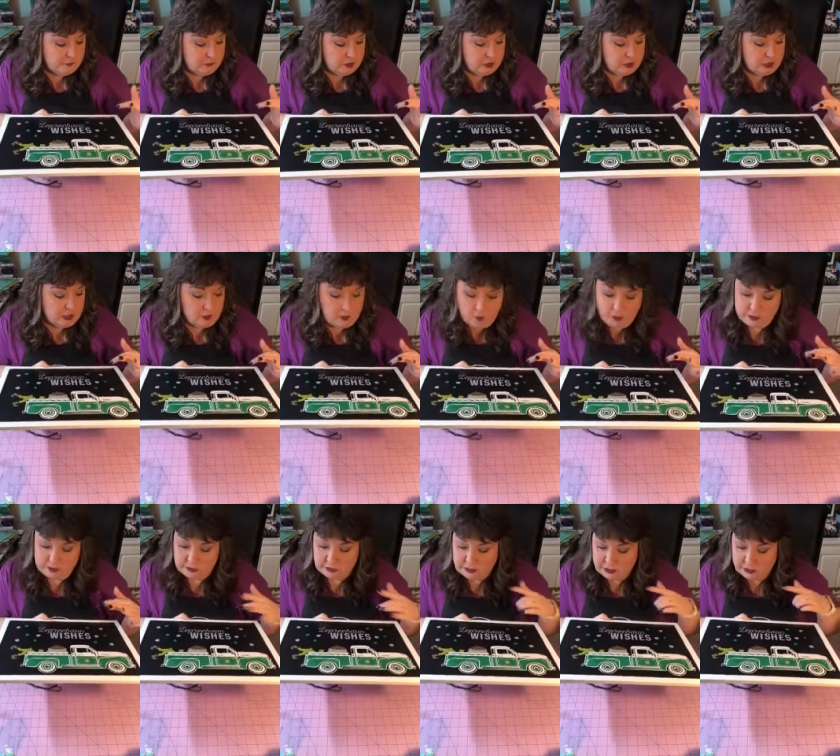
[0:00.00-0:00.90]
just like
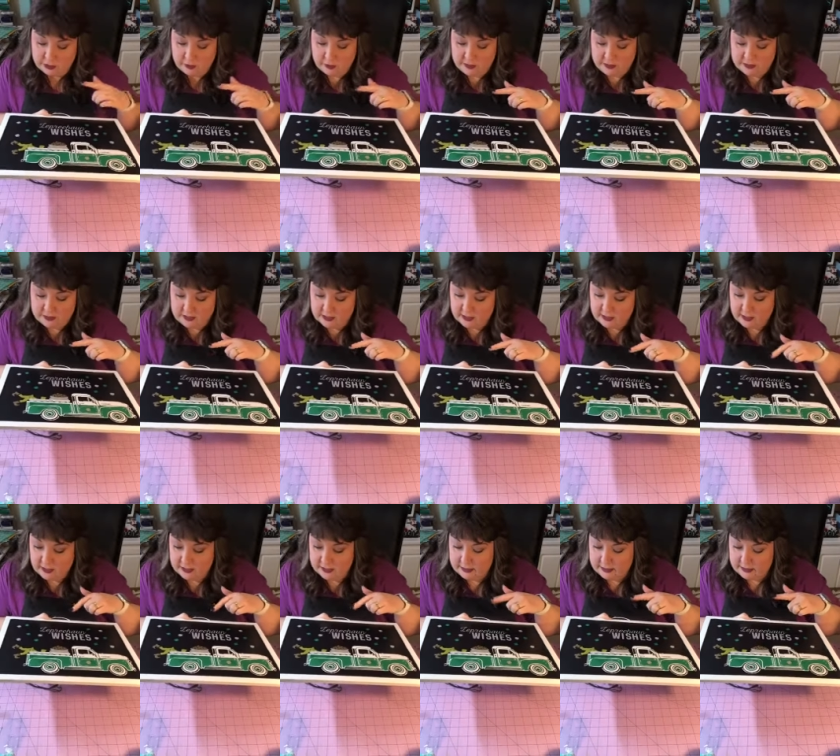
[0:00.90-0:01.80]
one or two, I think
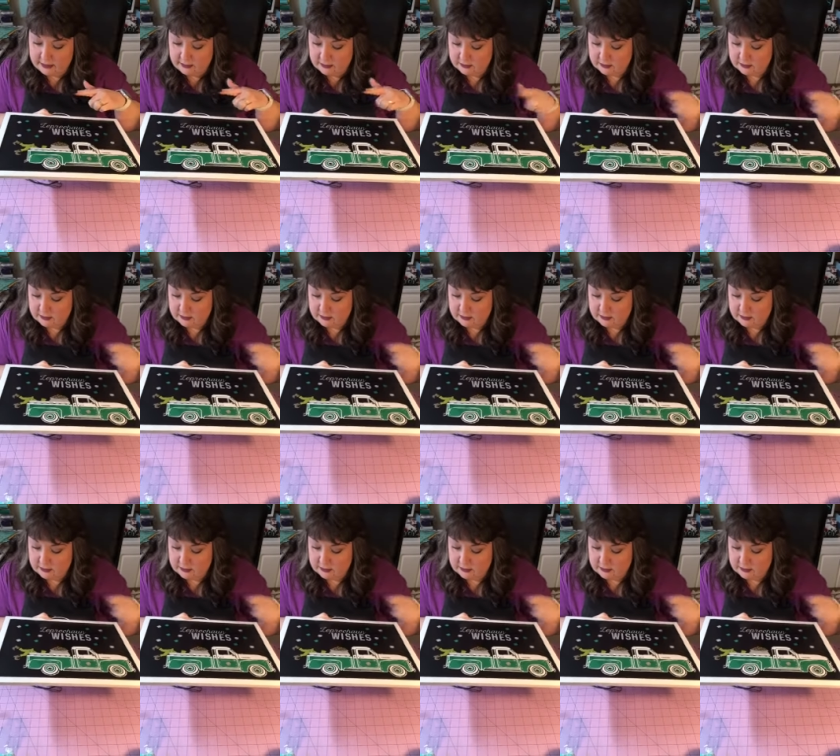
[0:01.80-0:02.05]
I